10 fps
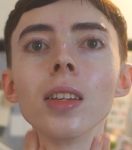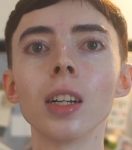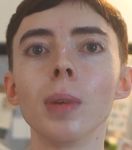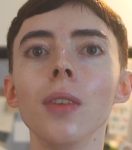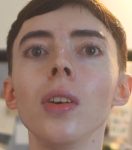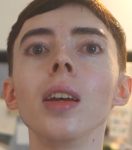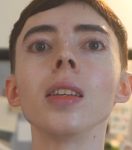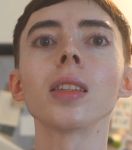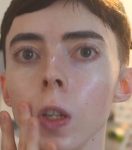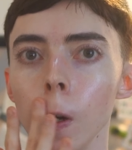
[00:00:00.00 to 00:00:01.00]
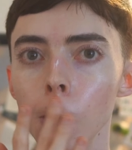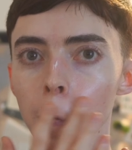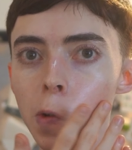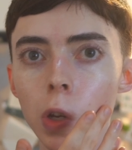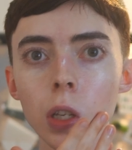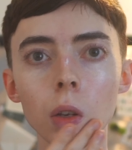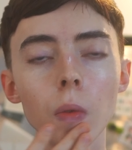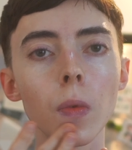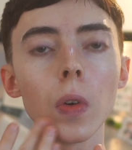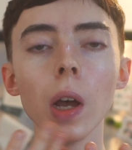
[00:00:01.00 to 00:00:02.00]
least on my face. So just
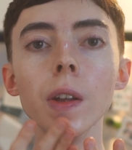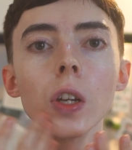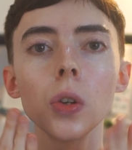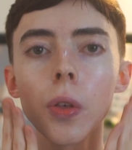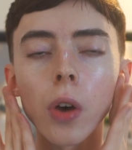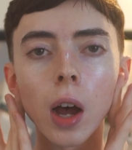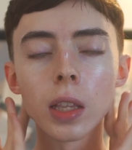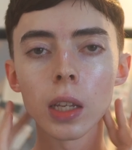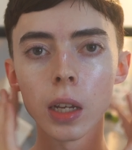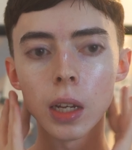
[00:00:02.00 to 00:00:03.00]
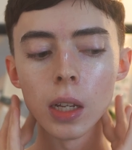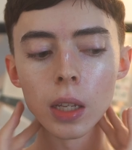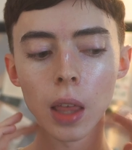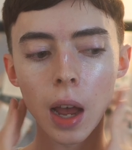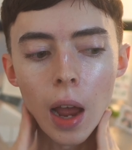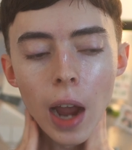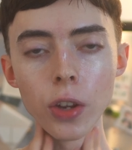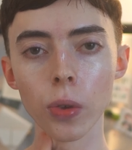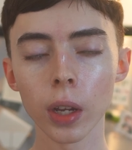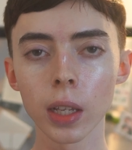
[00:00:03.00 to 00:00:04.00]
initial thoughts is that I
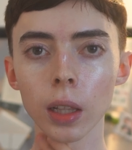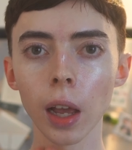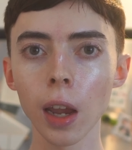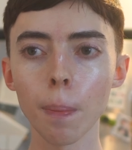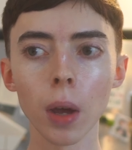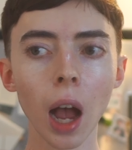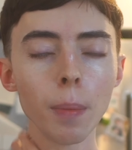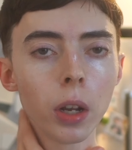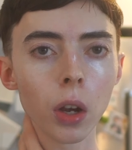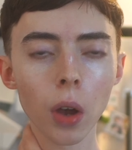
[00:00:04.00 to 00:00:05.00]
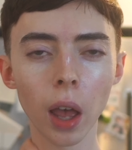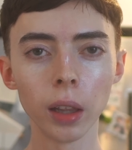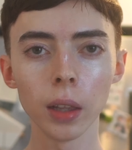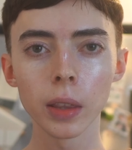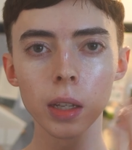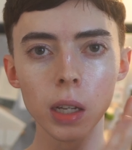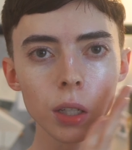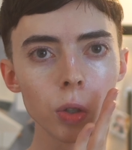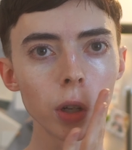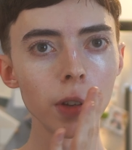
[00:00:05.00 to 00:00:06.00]
do think it's light, but I'm gonna go ahead and let
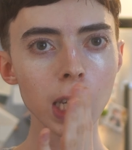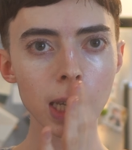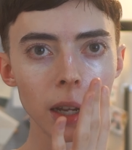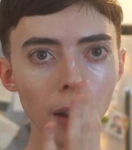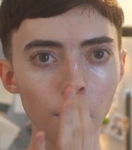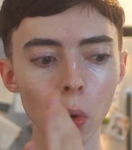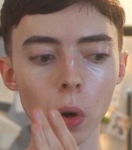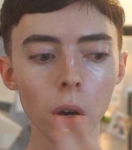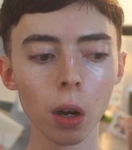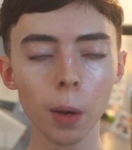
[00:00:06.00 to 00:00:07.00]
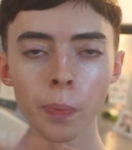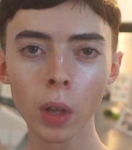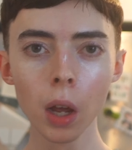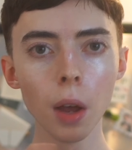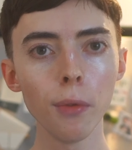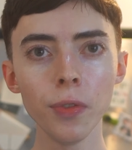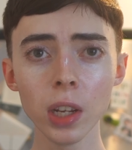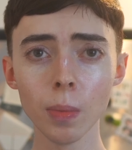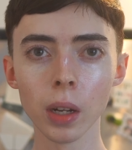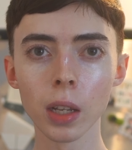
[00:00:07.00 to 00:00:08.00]
this sort of sit for
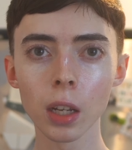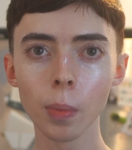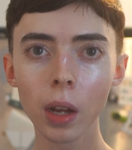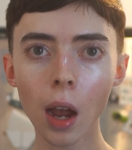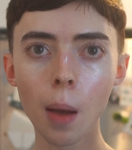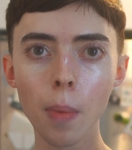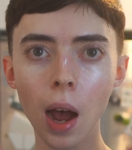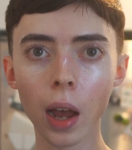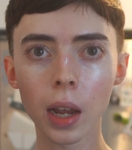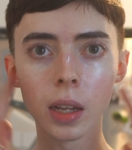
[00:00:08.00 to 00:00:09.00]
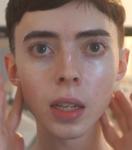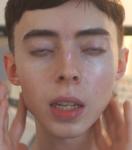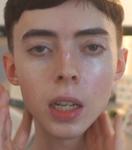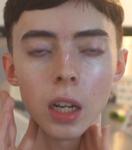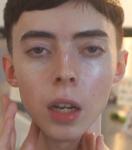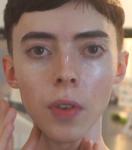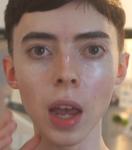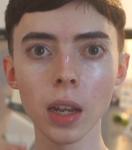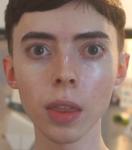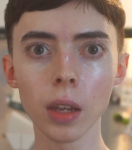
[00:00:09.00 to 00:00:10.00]
fifteen minutes, and I'm gonna come back and see if
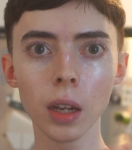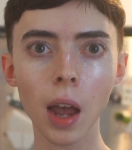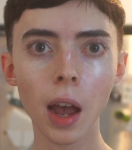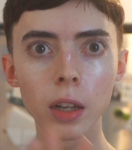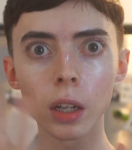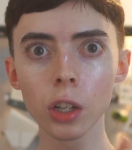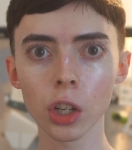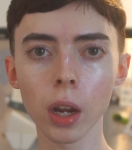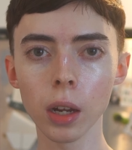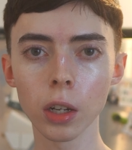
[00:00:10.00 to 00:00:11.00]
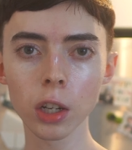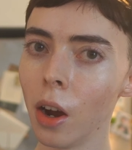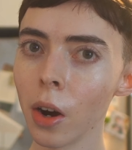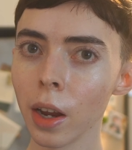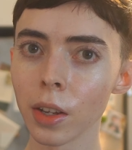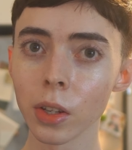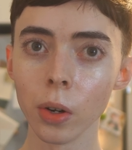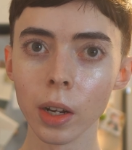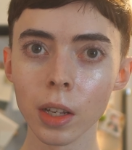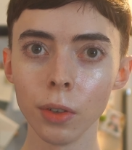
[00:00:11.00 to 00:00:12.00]
anything has changed. Okay,
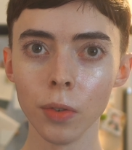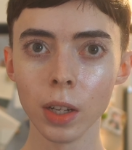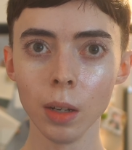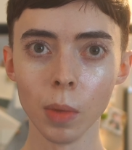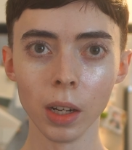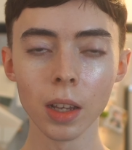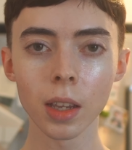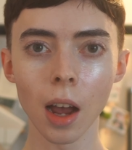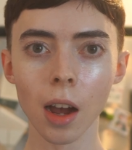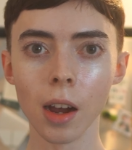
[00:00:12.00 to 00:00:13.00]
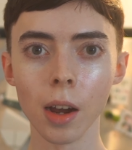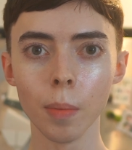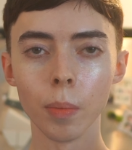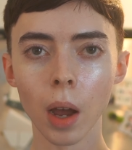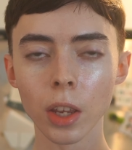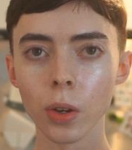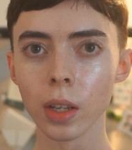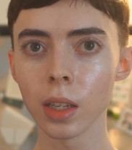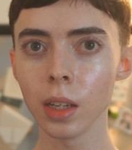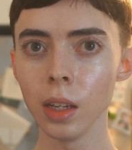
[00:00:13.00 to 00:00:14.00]
so it is fifteen minutes. Um, you
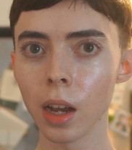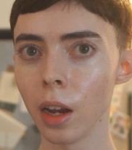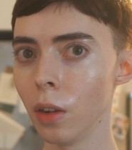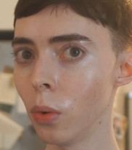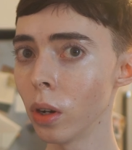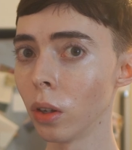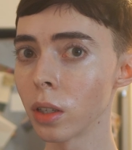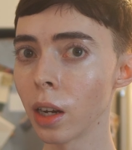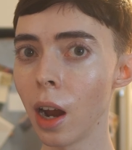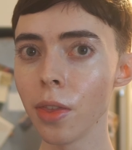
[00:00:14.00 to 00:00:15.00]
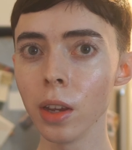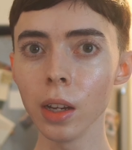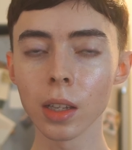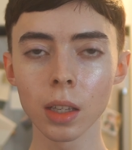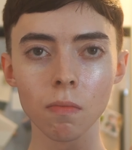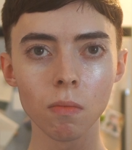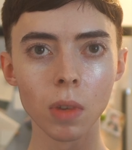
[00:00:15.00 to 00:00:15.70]
can see kind of what it looks like. I think it's